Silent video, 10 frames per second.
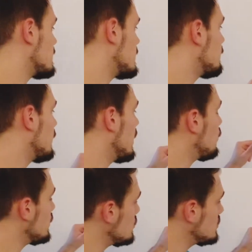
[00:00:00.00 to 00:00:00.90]
simple,
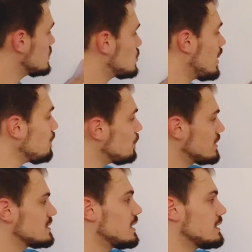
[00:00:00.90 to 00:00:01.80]
and we use it to
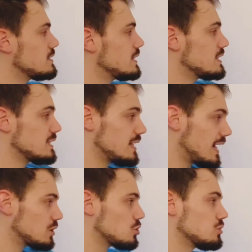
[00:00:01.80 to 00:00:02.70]
emphasize that an
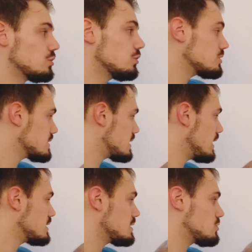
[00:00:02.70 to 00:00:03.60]
action or
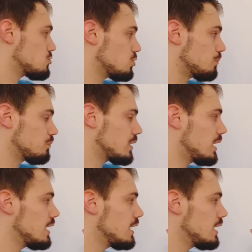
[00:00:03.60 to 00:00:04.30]
state is true.